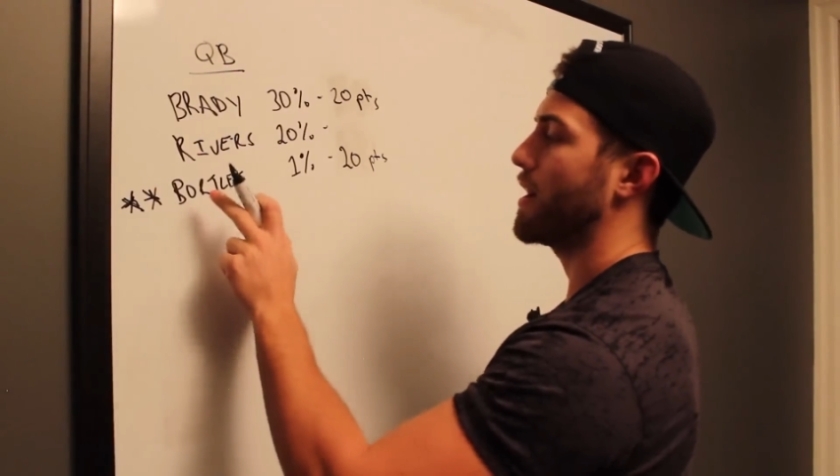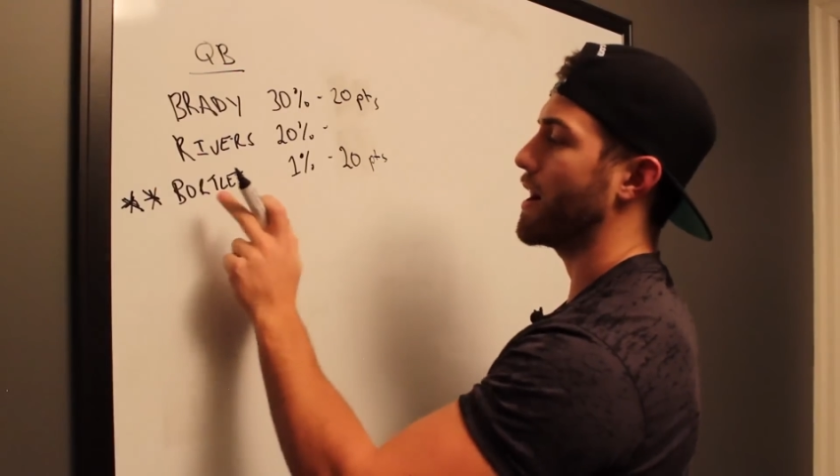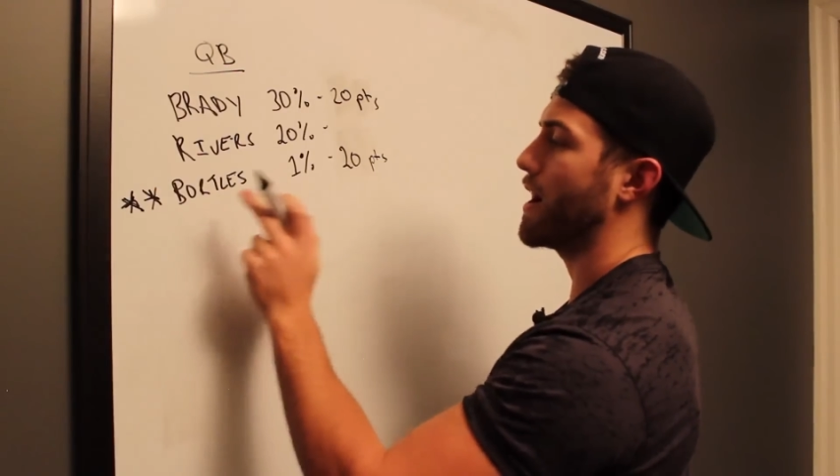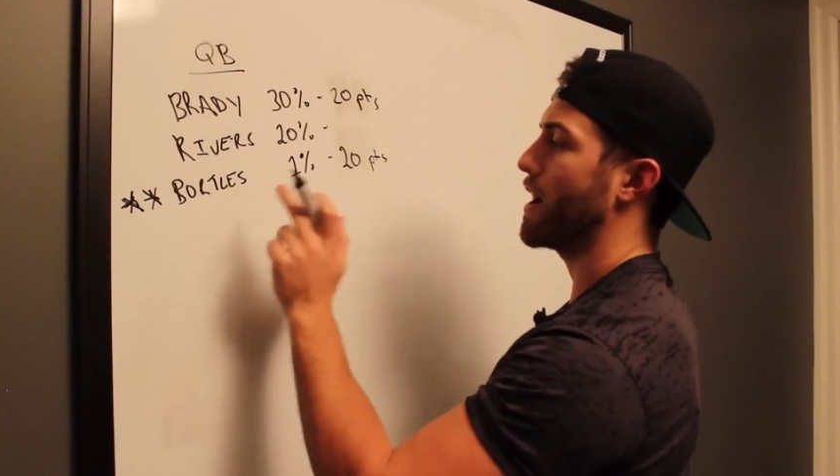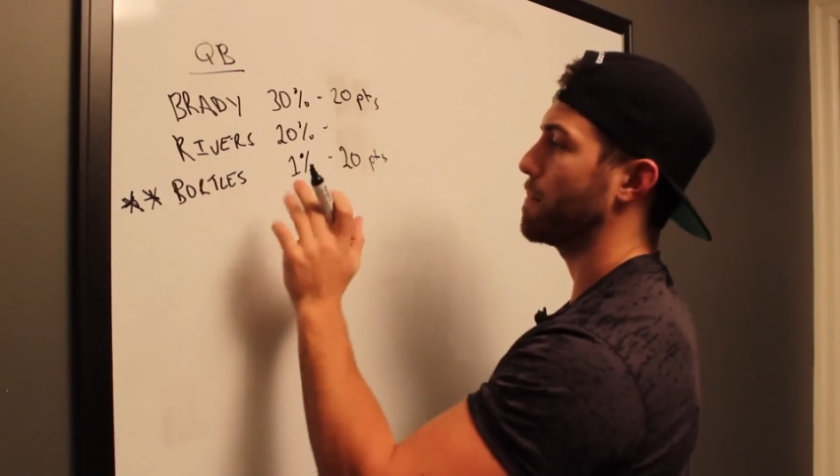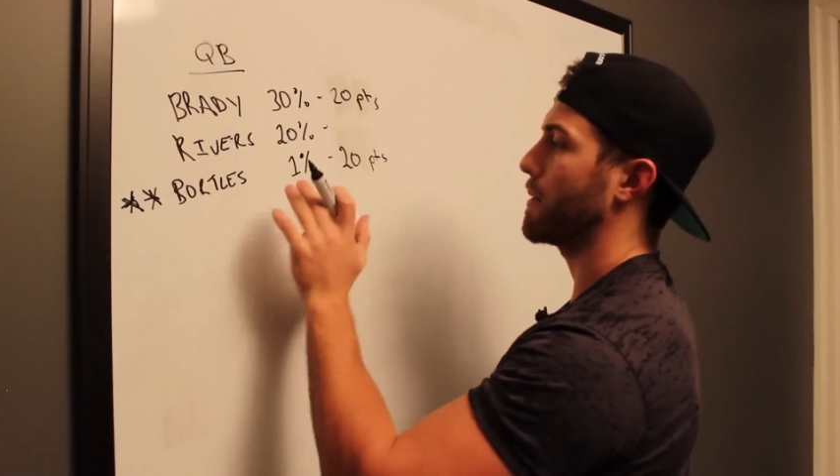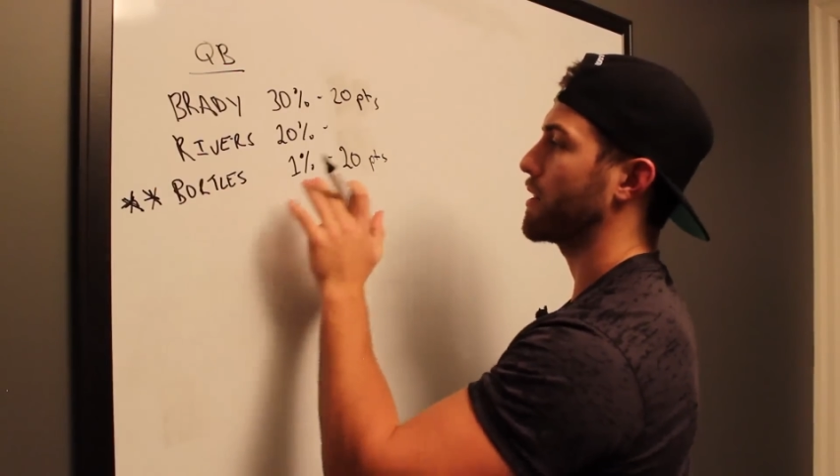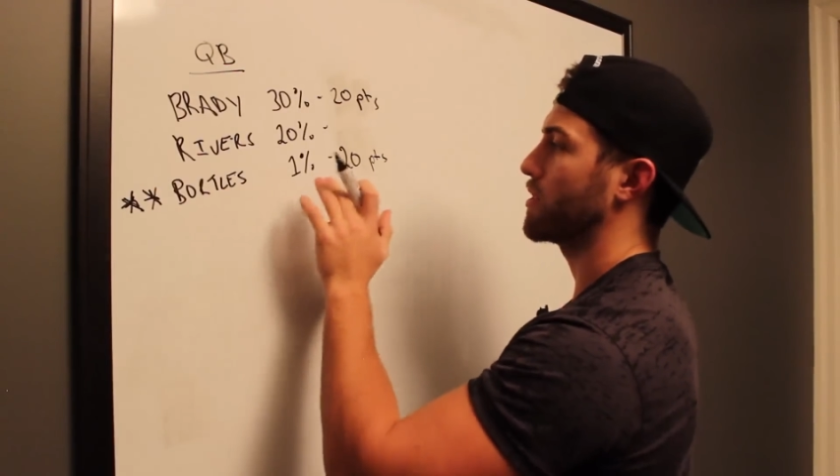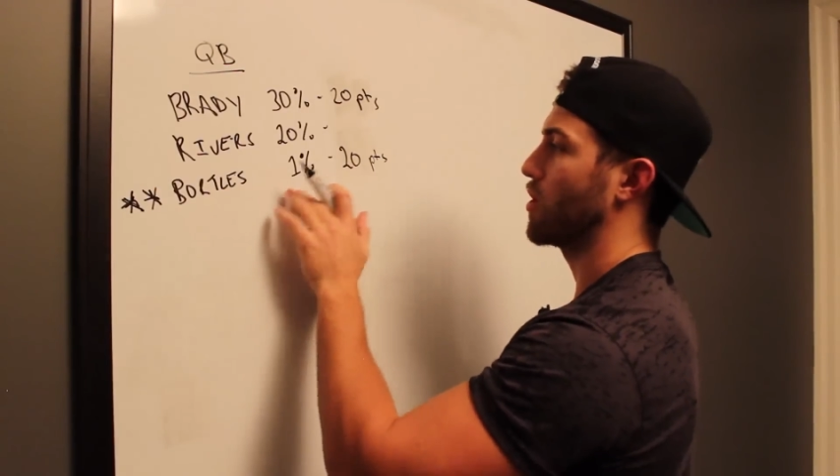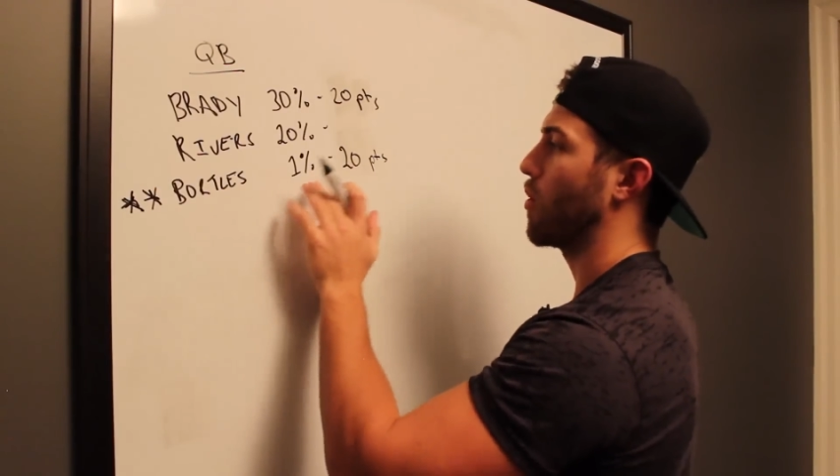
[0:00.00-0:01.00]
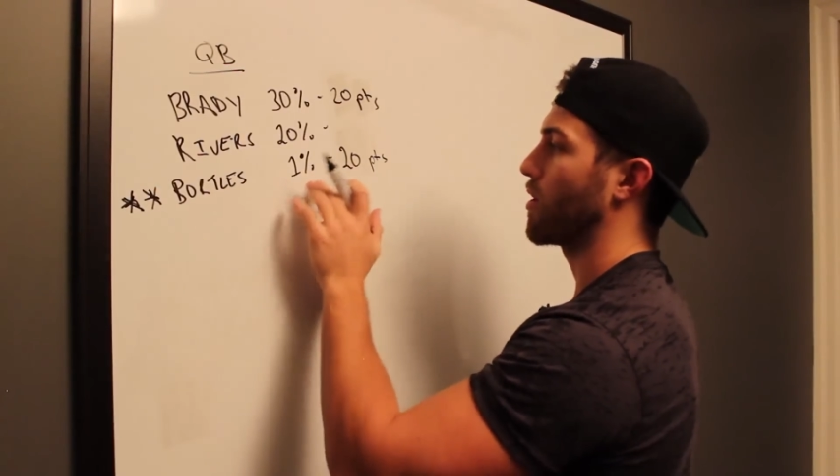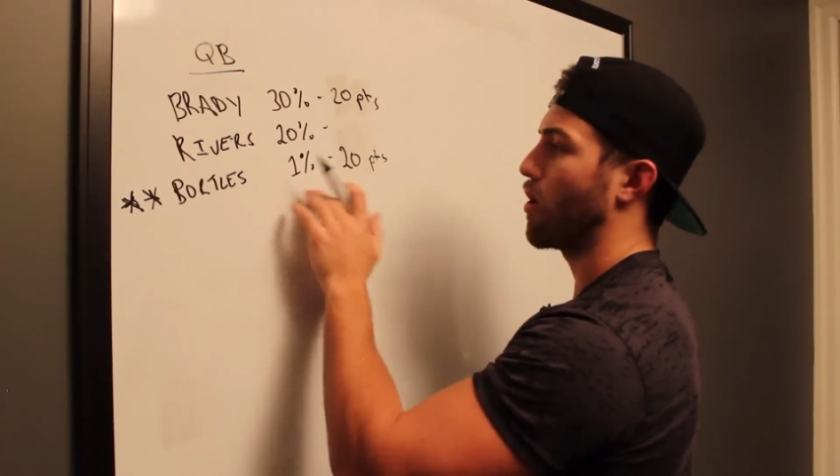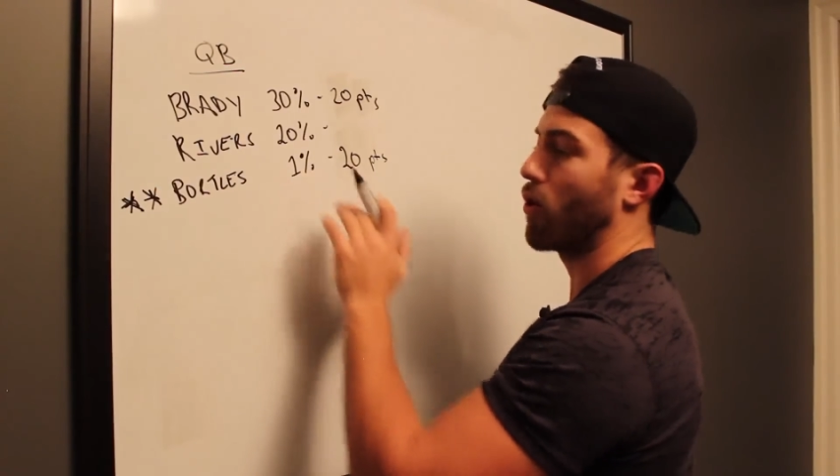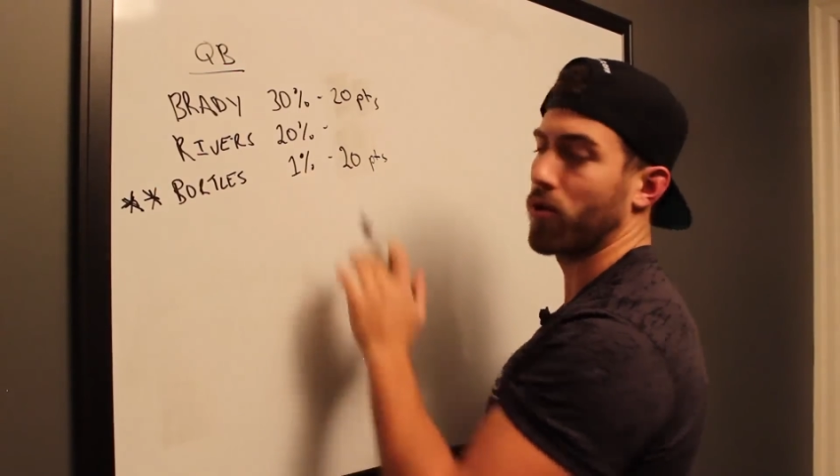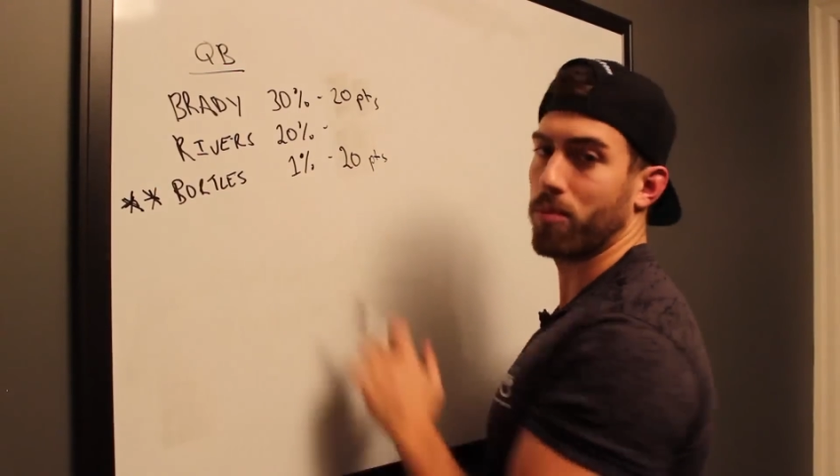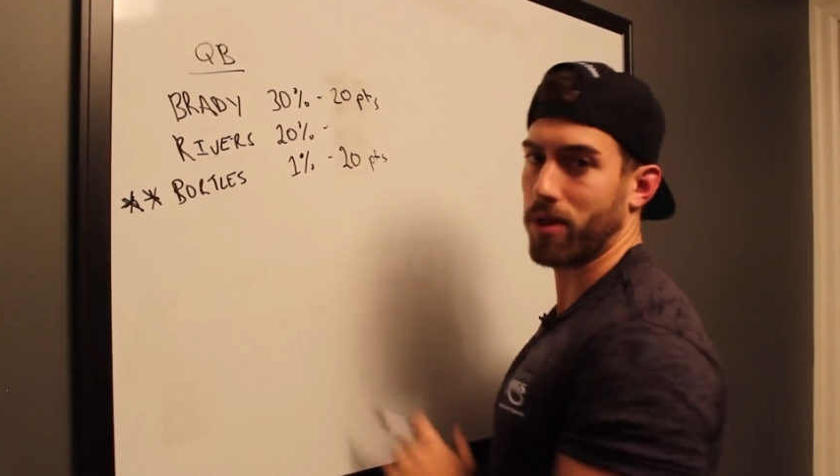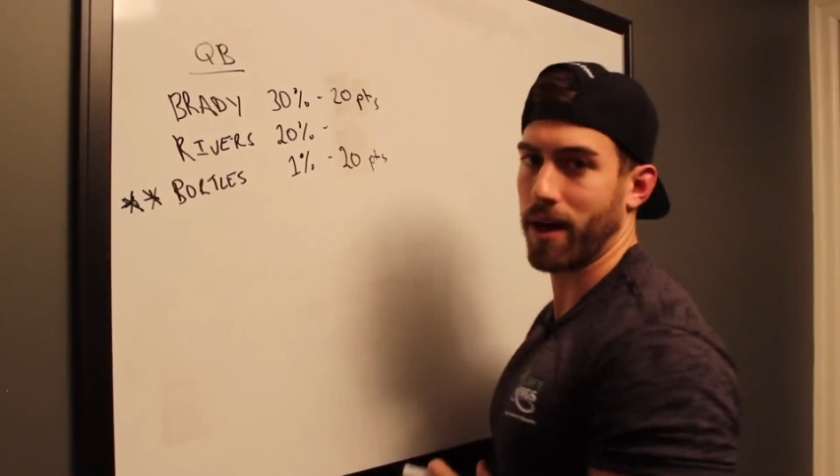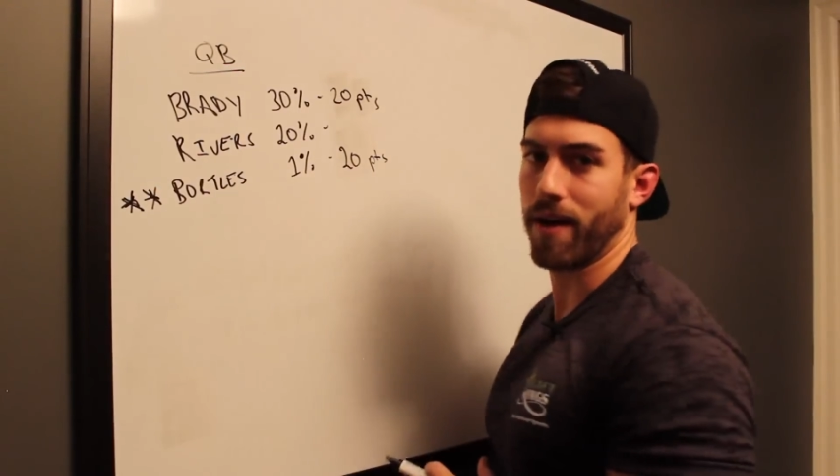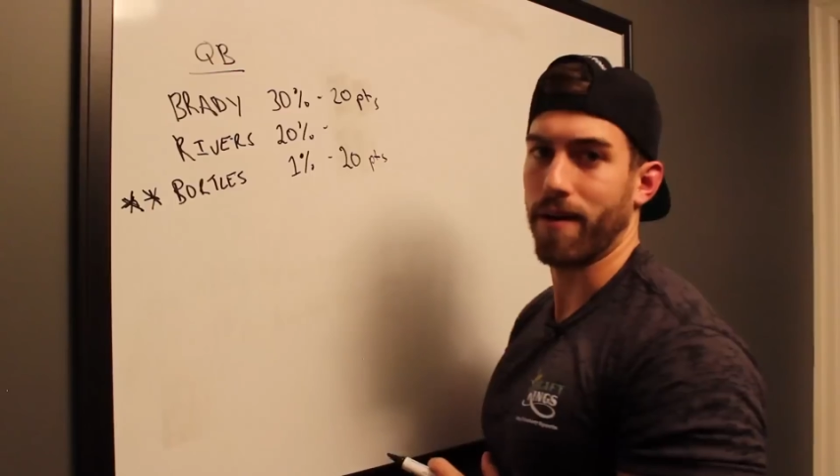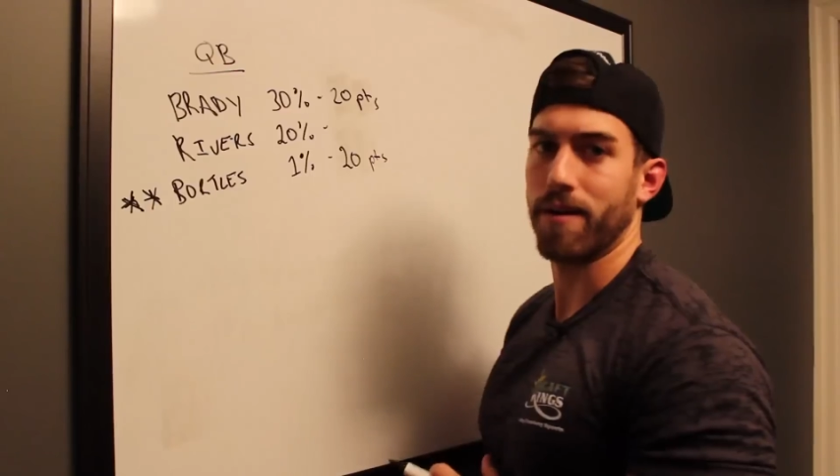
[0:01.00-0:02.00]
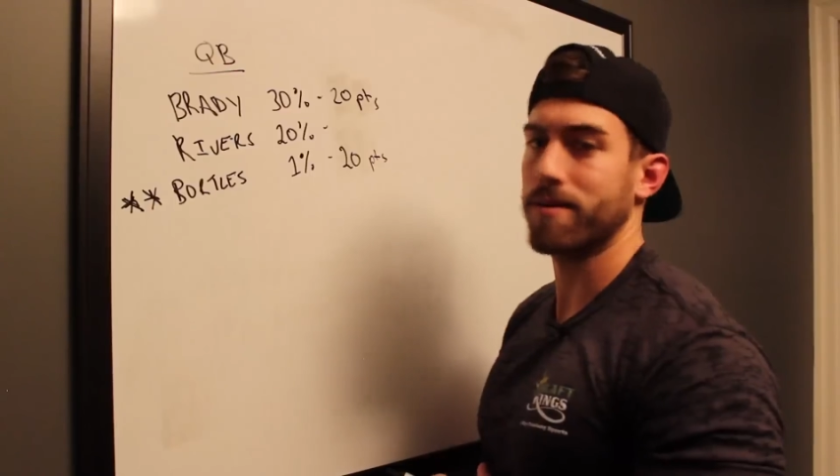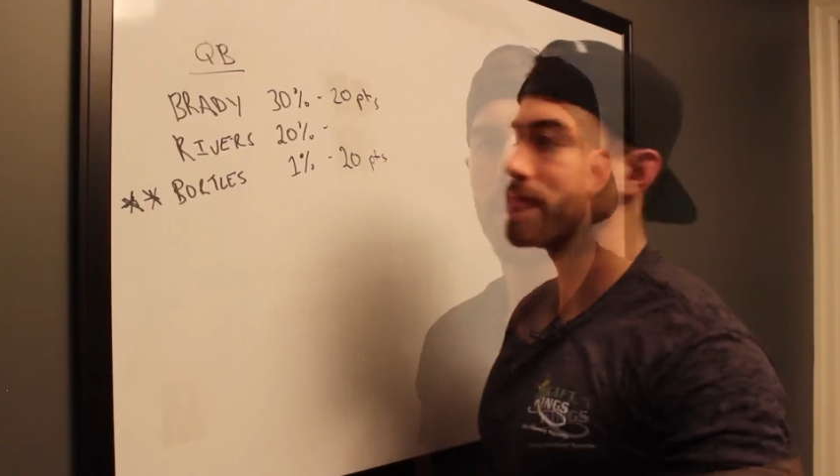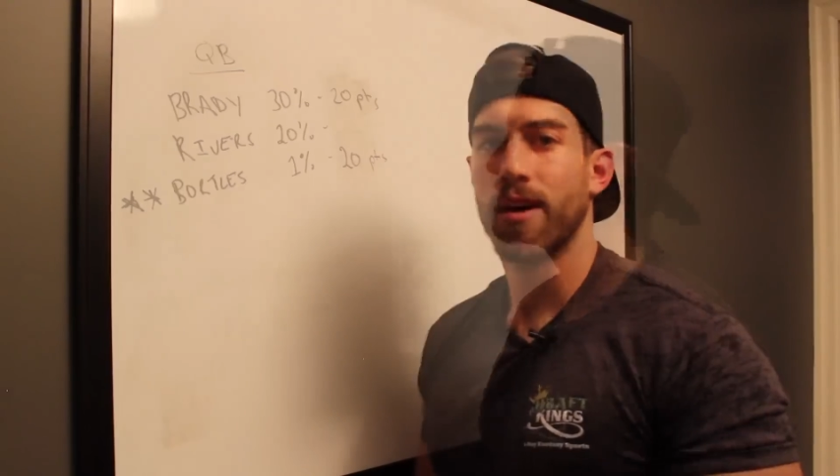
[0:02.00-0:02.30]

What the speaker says: lower owned player.